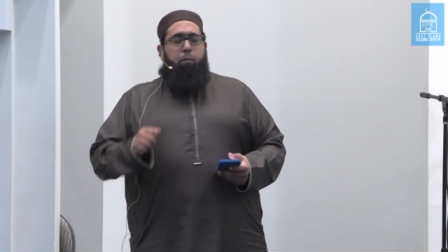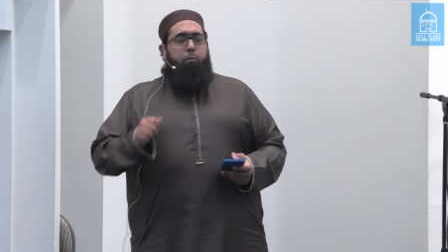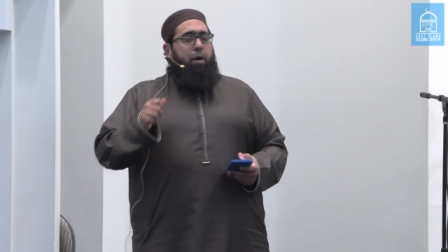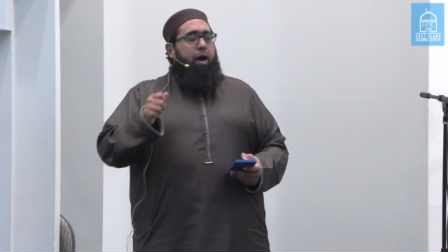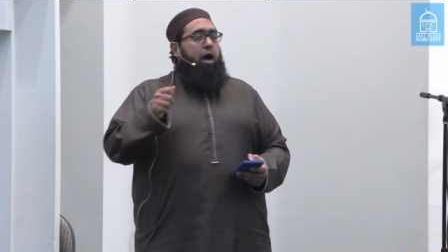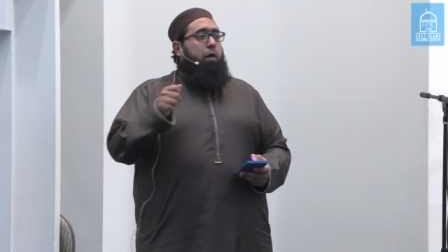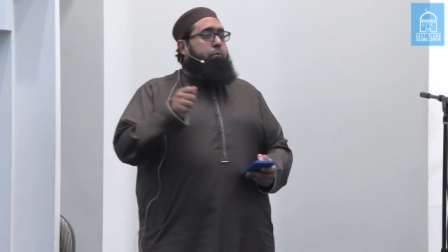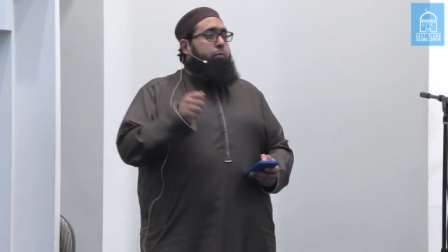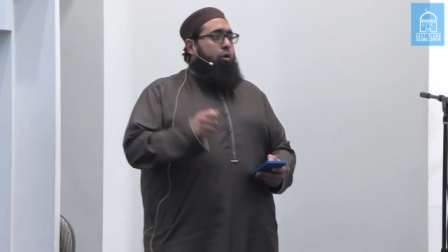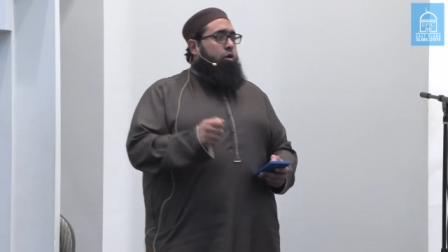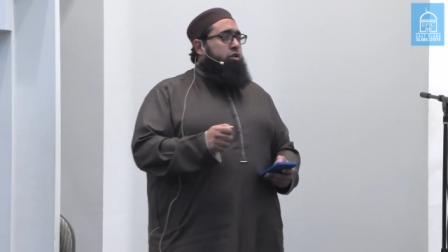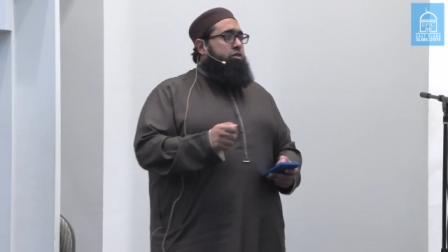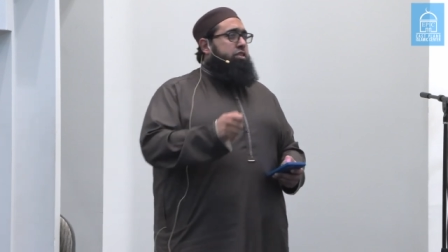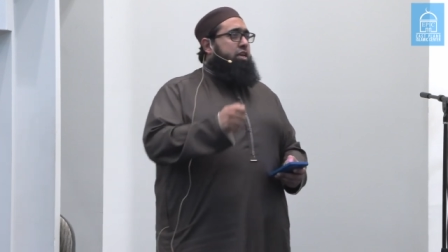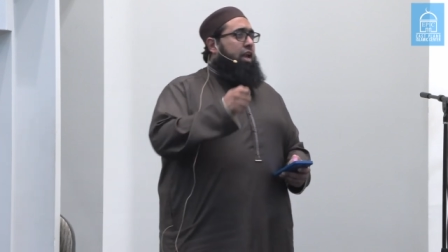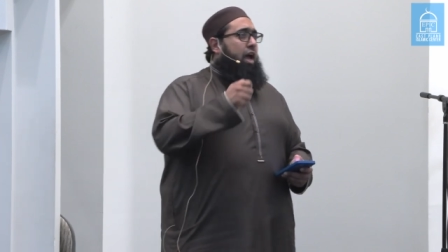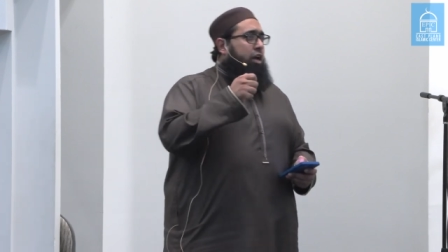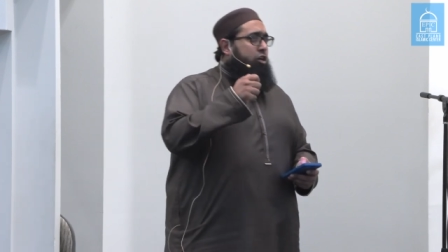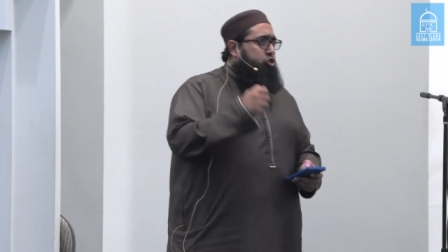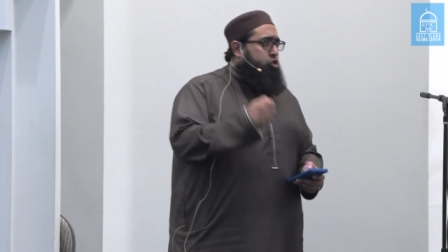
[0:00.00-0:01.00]
but a
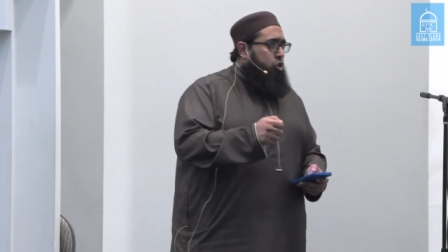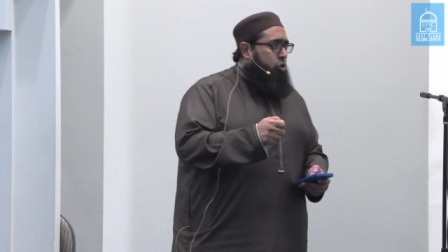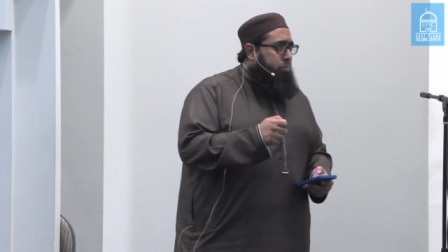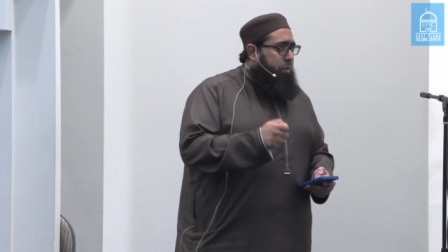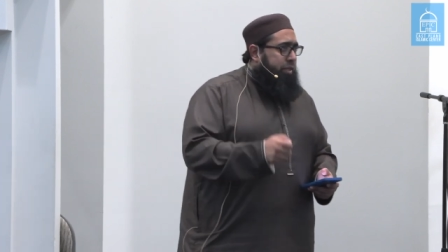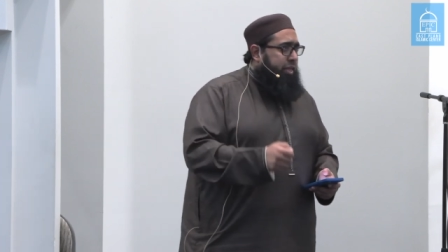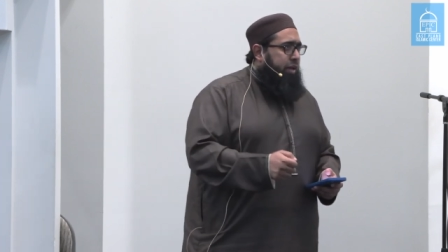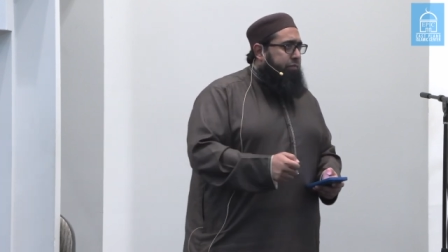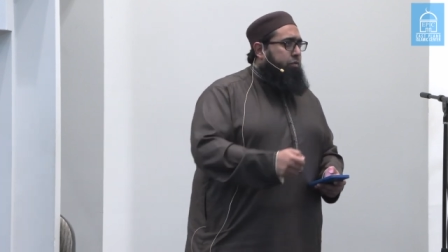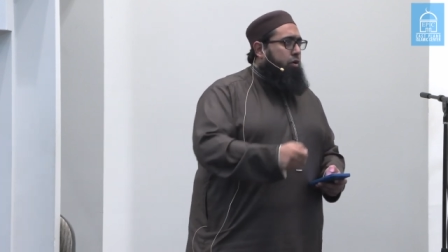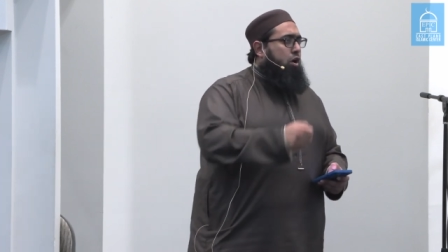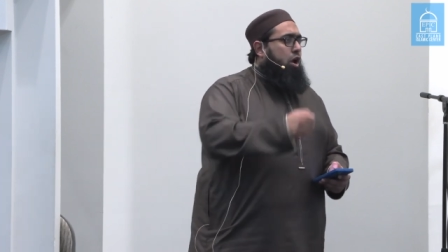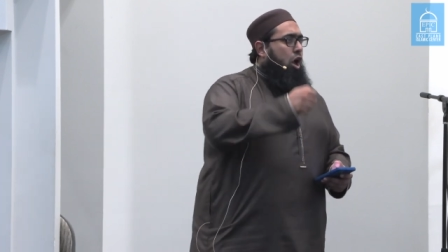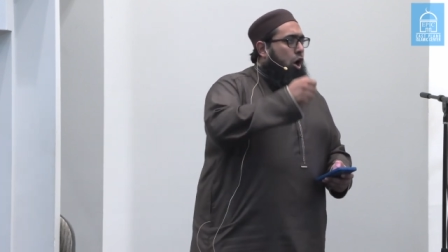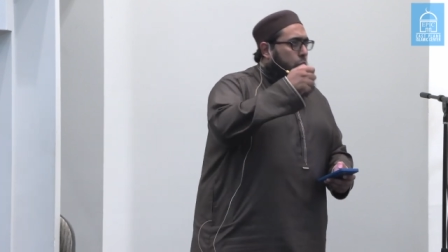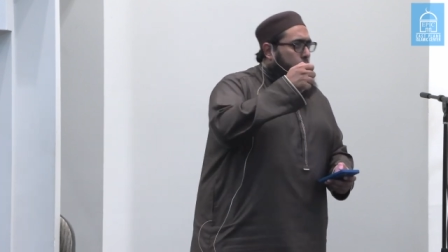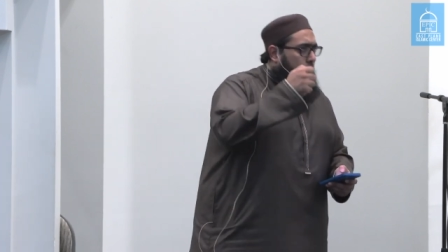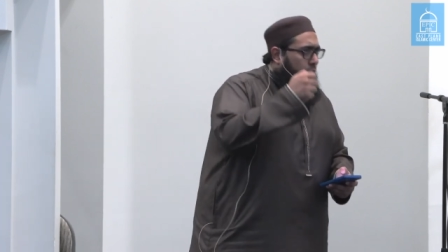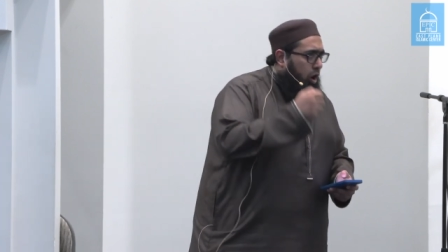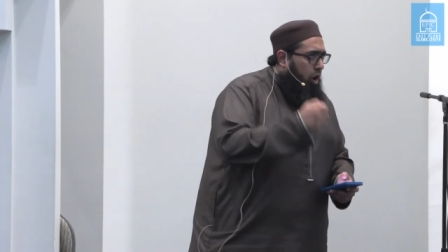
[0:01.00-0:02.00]
person, a true believer,
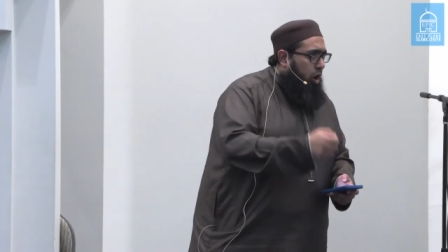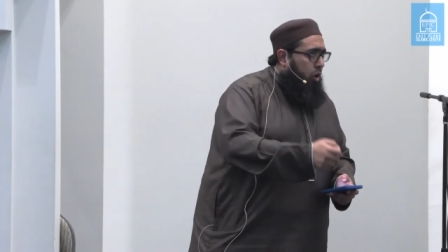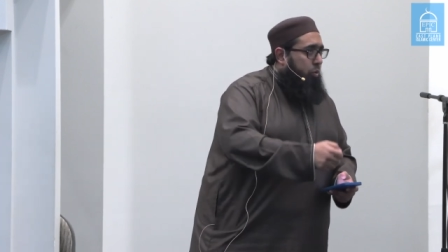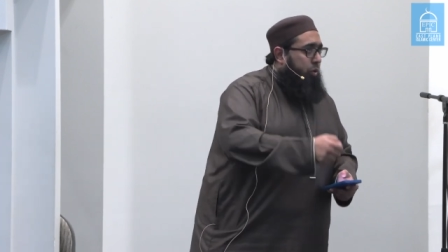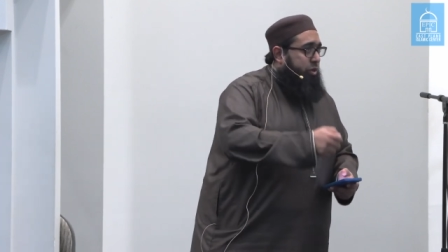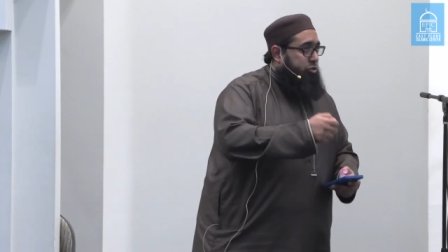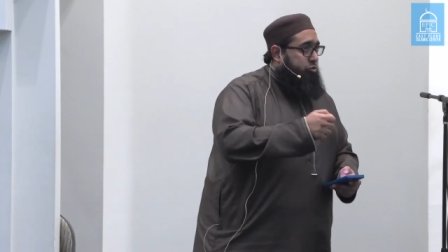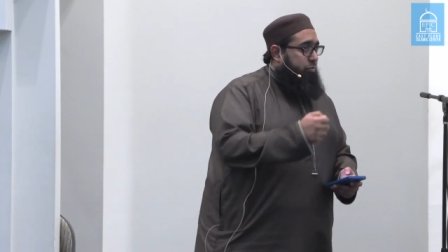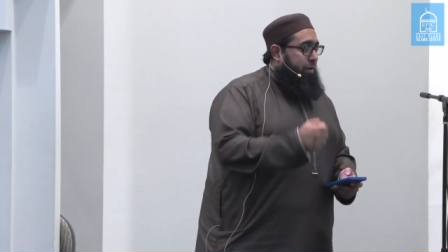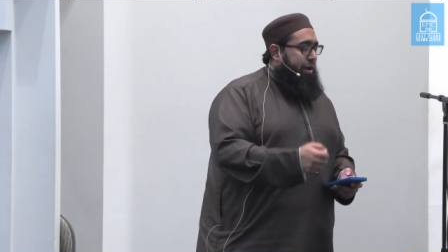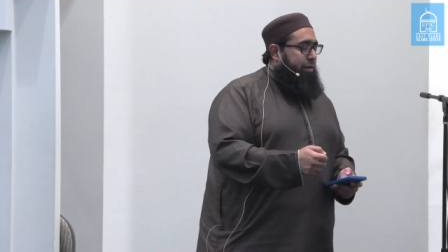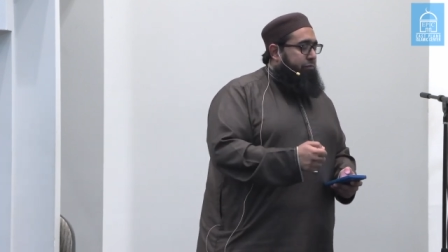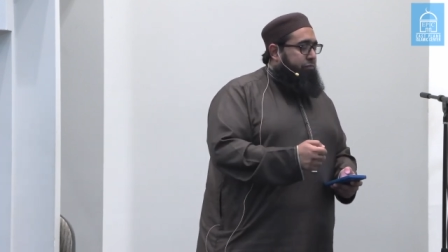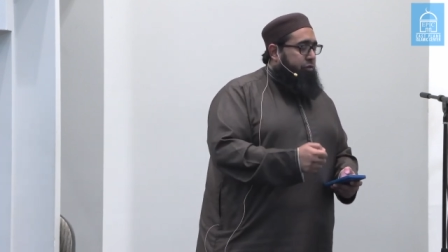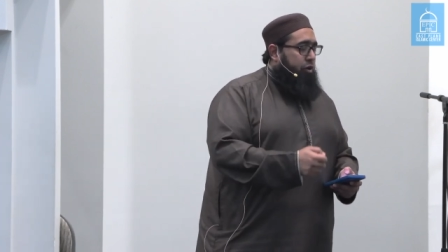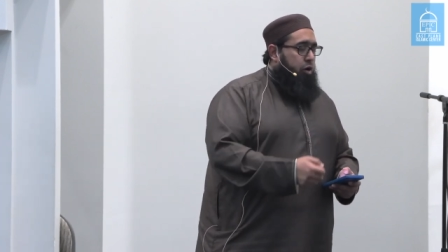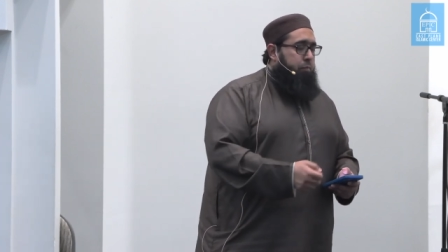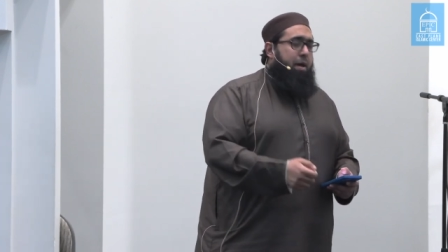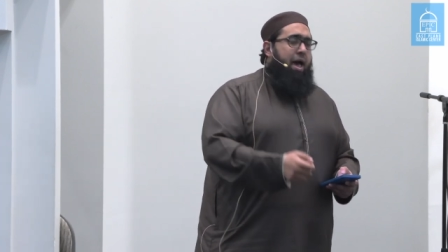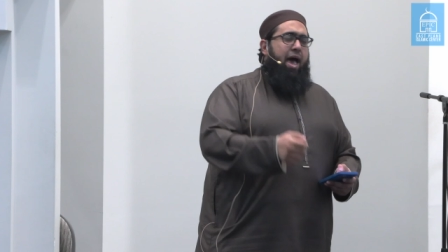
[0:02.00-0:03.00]
will always remain
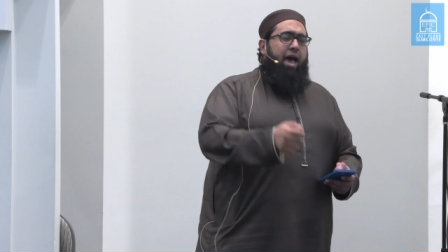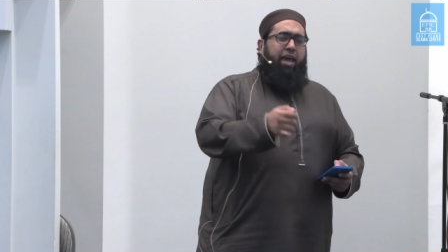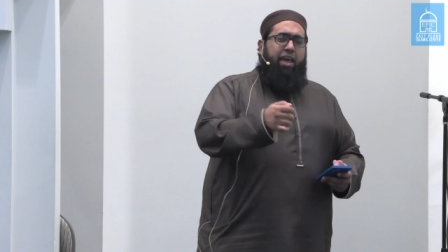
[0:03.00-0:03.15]
firm.